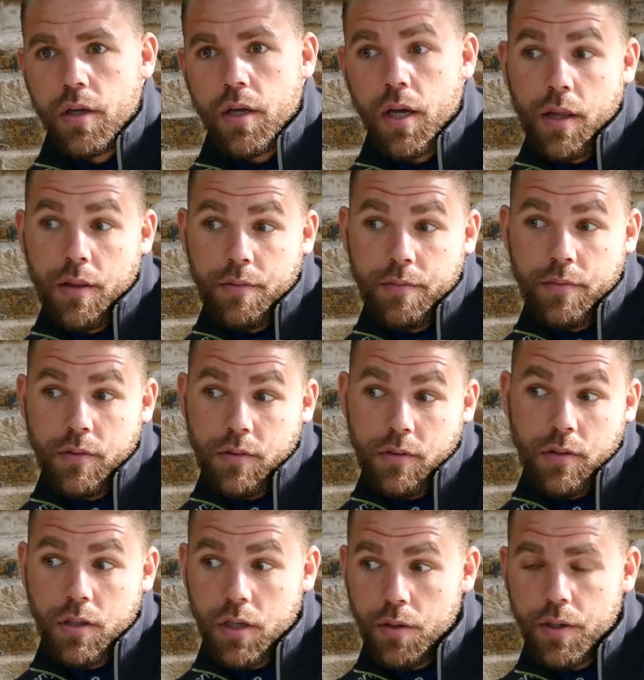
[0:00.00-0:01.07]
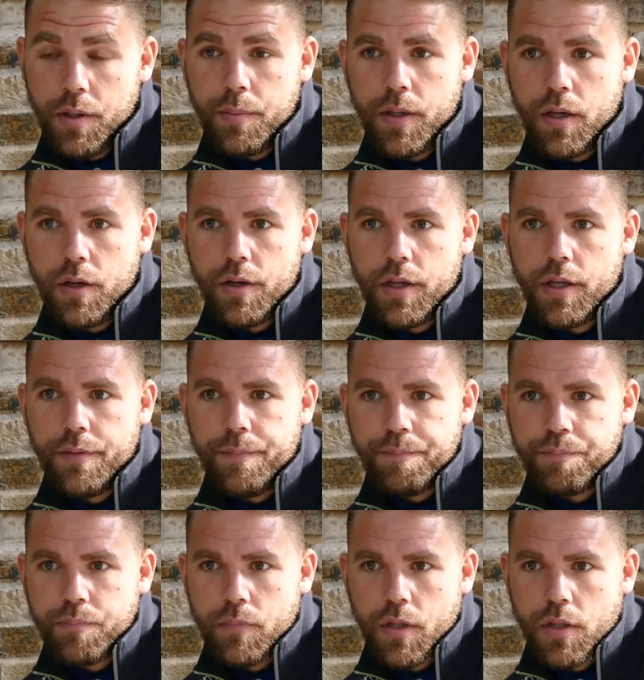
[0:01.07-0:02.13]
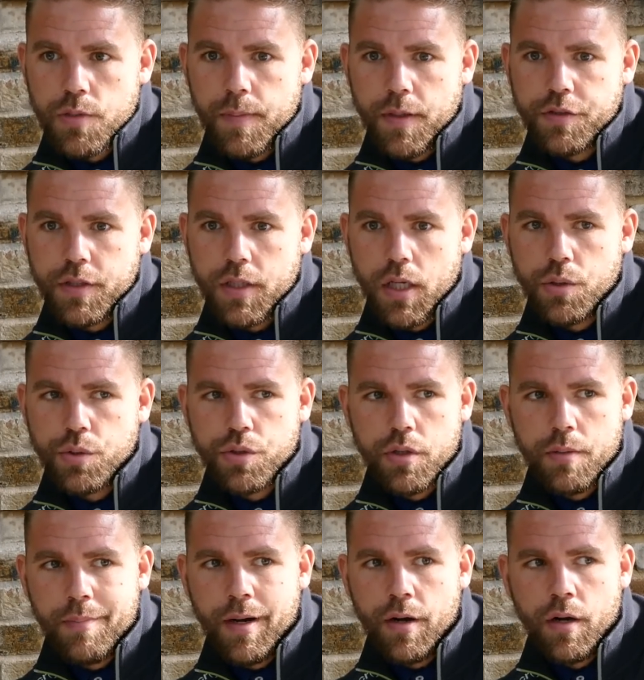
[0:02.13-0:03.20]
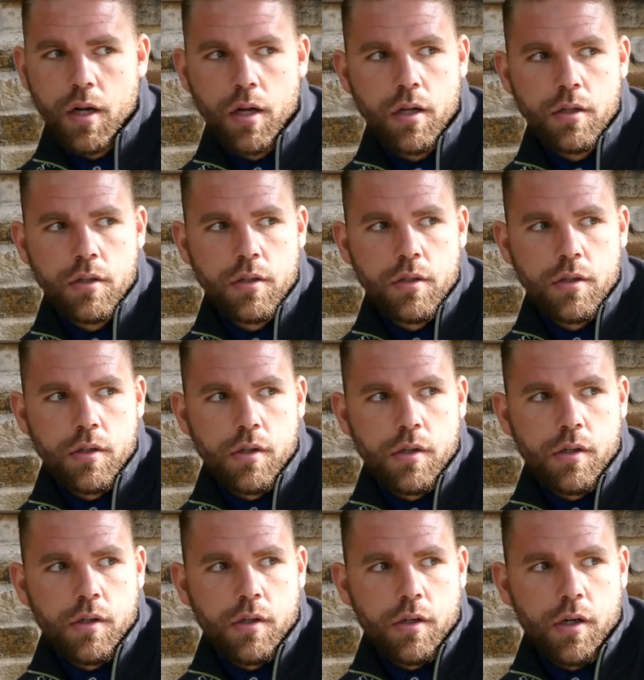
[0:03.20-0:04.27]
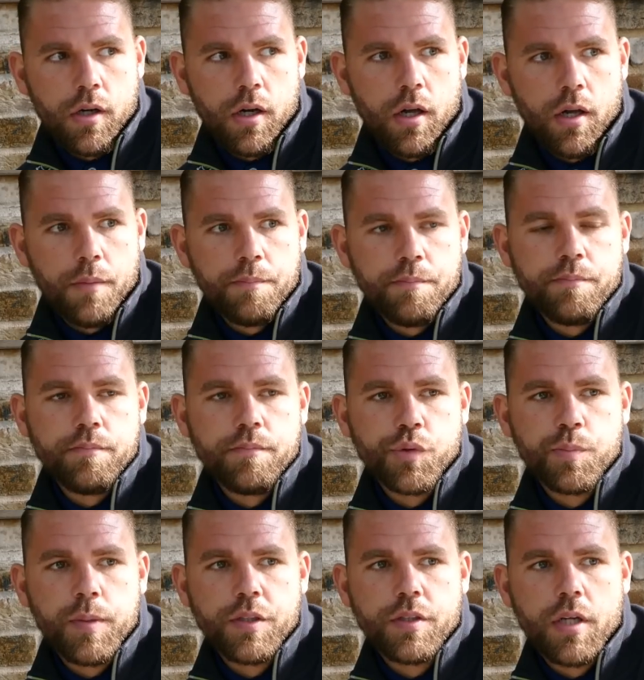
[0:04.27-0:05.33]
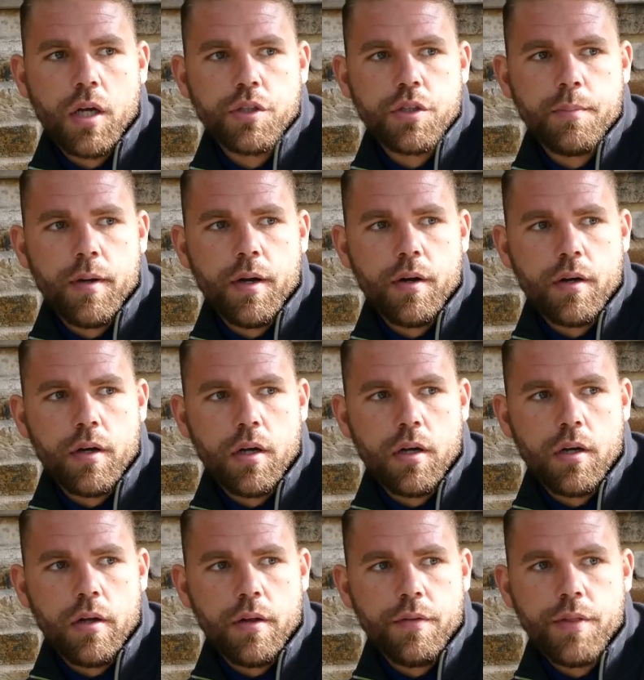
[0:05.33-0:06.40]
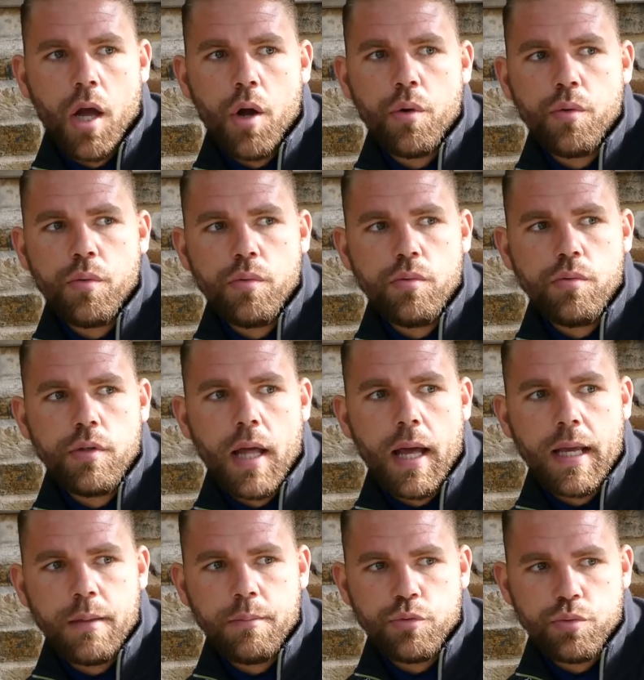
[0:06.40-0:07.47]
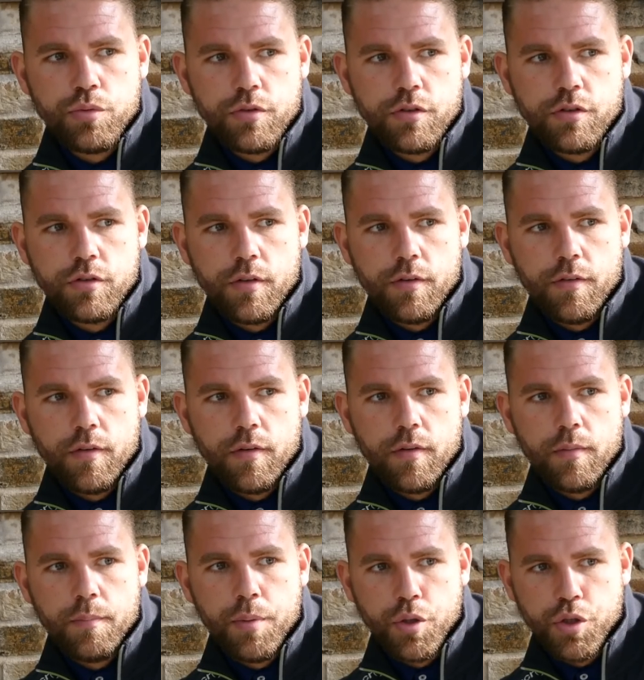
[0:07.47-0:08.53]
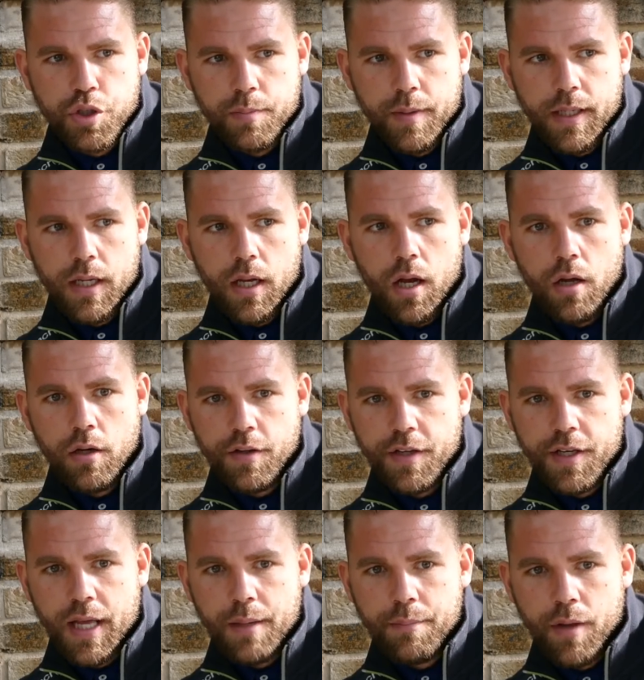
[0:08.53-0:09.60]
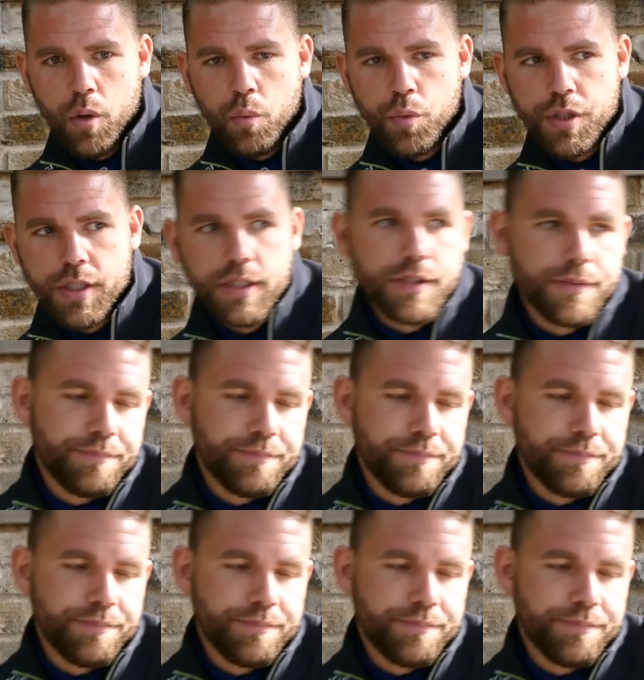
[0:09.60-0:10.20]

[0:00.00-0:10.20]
and you know here we are now supposed to go to America. Um, supposed to go to America. No names was put to me, only the name that I wanted.